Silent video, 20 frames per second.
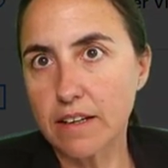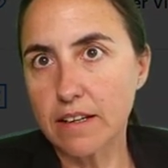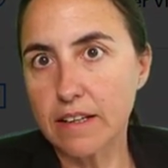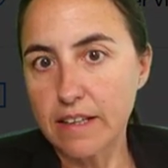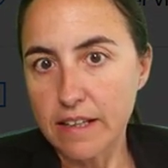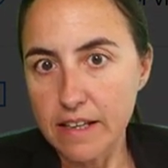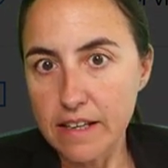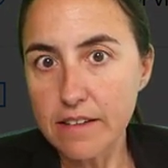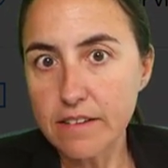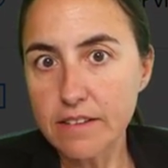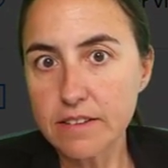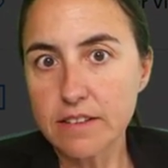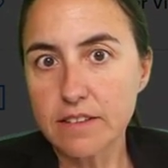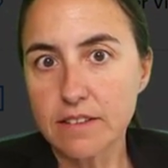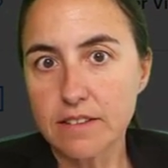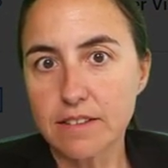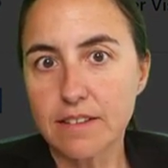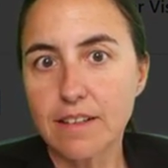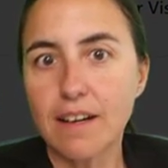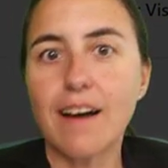key,
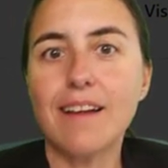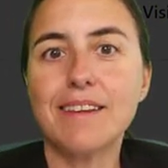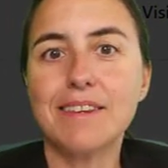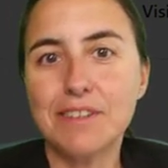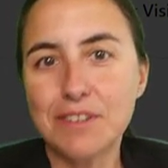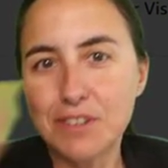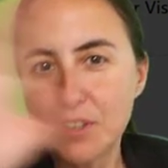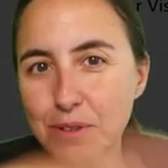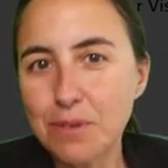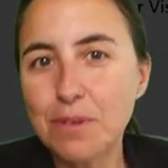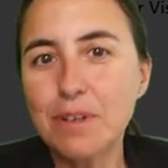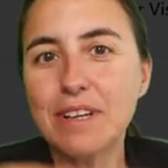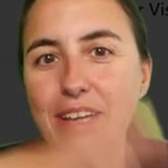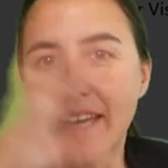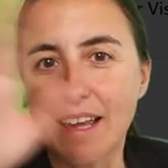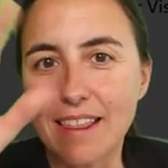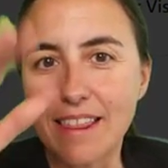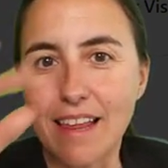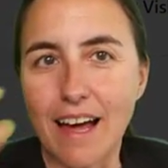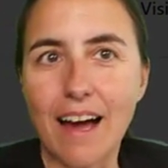and you will
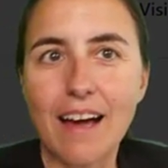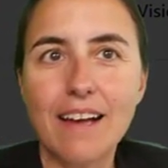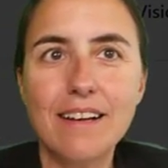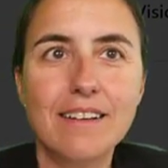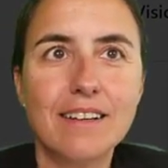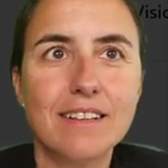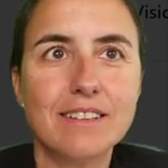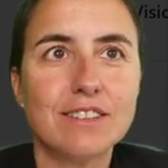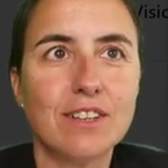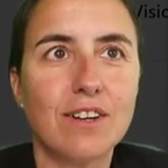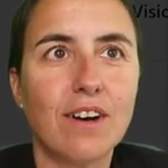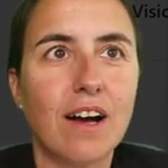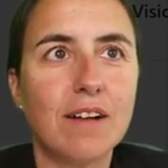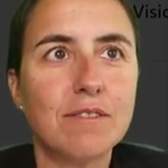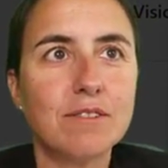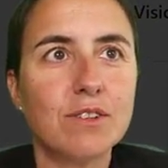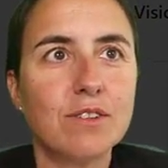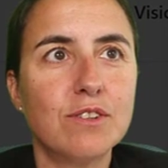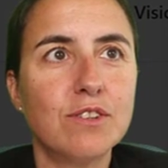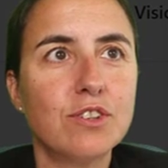get that. So
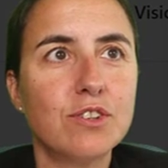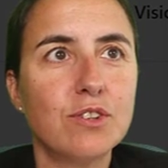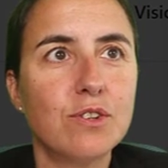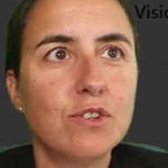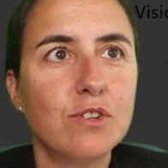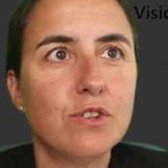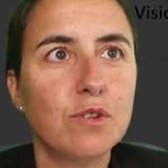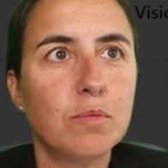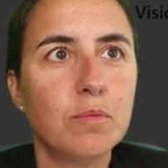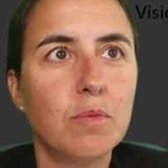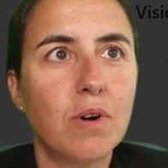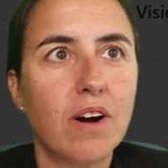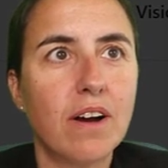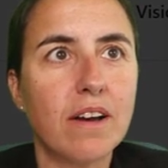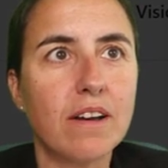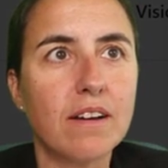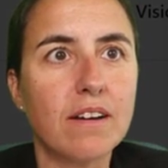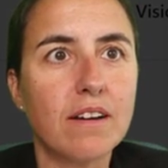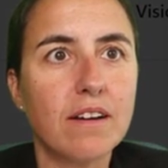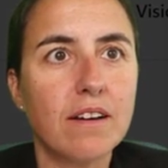I'm going to show you
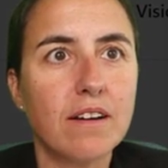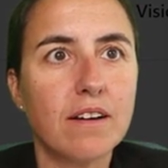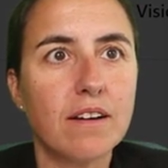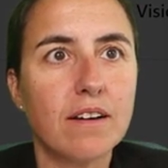my,